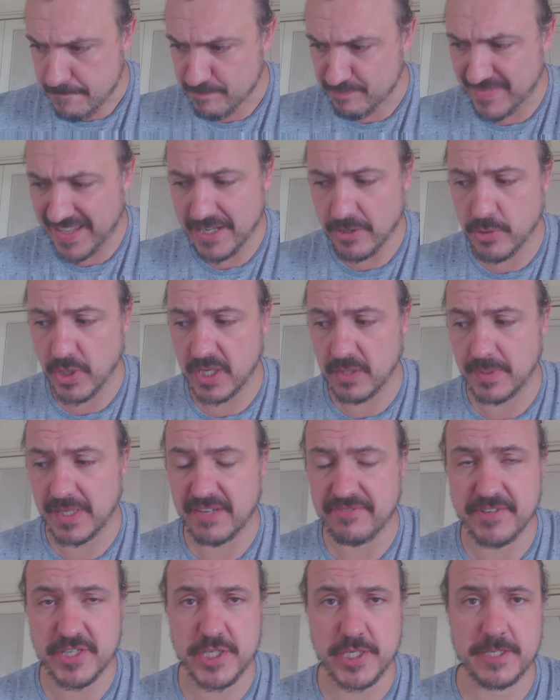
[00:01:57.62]
incredibly
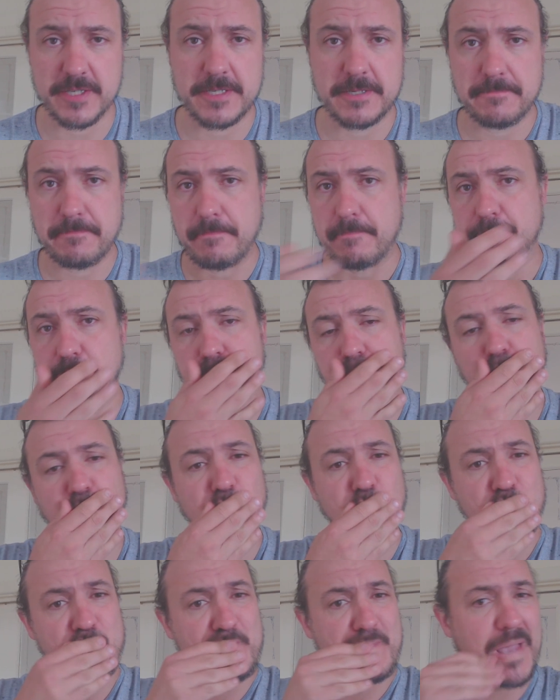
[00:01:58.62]
efficient
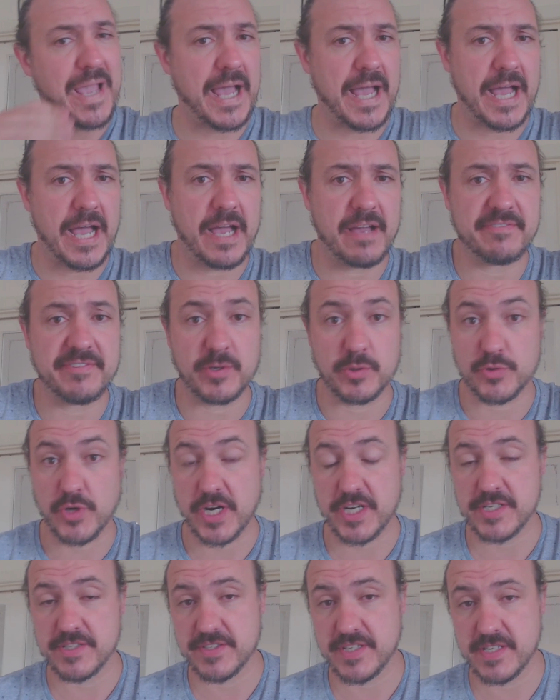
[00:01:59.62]

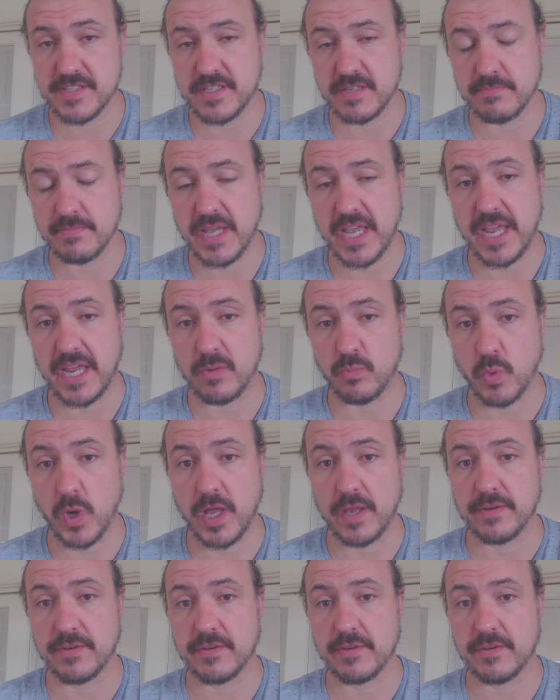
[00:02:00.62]
filtration system, and one